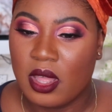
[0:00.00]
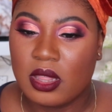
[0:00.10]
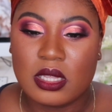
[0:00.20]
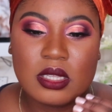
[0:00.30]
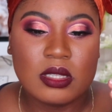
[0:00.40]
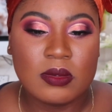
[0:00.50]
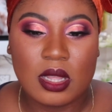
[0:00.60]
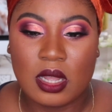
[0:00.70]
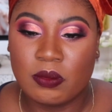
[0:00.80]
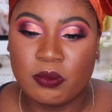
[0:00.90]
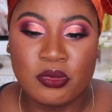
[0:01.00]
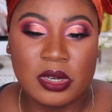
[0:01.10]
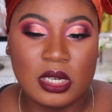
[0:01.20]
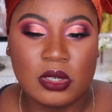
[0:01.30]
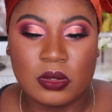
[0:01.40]
This is a
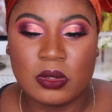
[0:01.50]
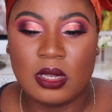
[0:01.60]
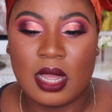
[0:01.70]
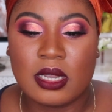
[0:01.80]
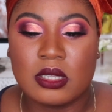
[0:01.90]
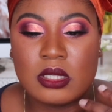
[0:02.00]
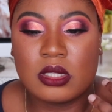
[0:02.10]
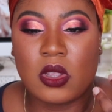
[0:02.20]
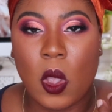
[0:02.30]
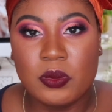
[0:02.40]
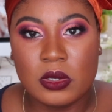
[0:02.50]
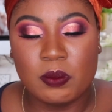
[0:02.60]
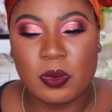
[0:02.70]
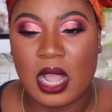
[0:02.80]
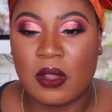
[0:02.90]
really good like sculpted
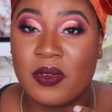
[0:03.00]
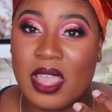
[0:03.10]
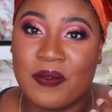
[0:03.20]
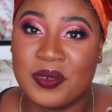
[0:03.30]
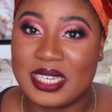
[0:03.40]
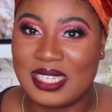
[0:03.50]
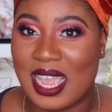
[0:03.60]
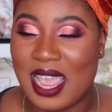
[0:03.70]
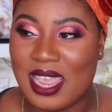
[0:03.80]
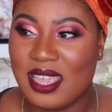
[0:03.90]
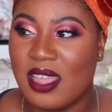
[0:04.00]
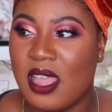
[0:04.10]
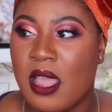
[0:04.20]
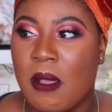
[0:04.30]
brow for every day,